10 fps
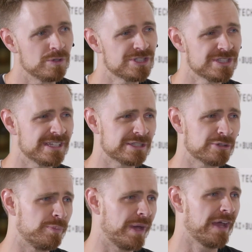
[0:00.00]
which isn't
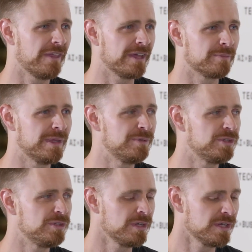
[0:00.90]
necessarily bad. Like
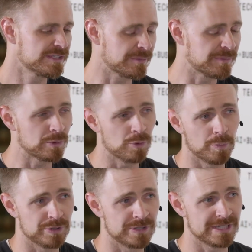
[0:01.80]
maybe something will
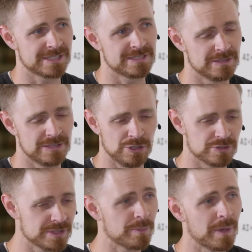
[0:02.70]
predict, you know,
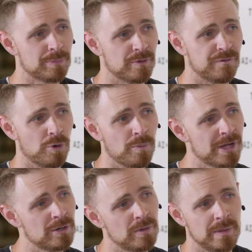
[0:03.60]
something might perform
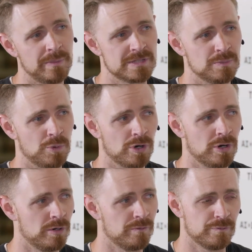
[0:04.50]
better, and maybe it's
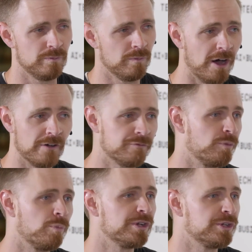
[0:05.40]
more off
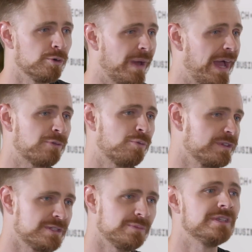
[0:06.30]
from what your path
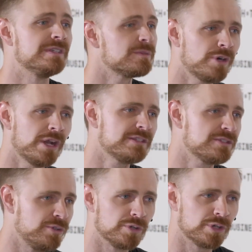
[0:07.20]
wants to be as a brand,
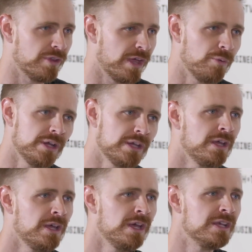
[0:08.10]
so you don't go that way.
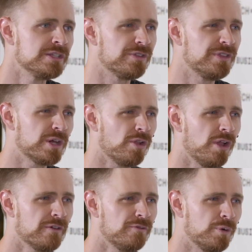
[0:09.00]
So I think a
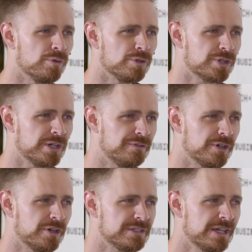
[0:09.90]
lot of what we're trying to
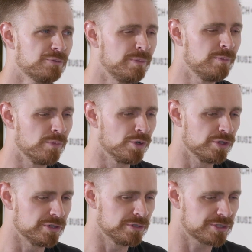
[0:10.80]
figure out is how do we
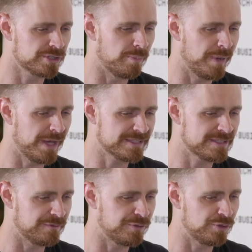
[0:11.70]
merge the
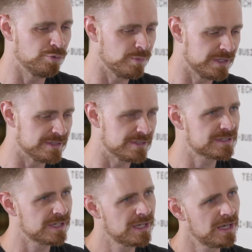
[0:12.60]
best of
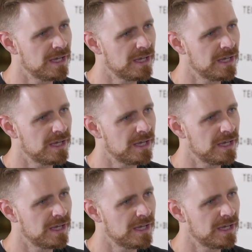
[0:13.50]
humans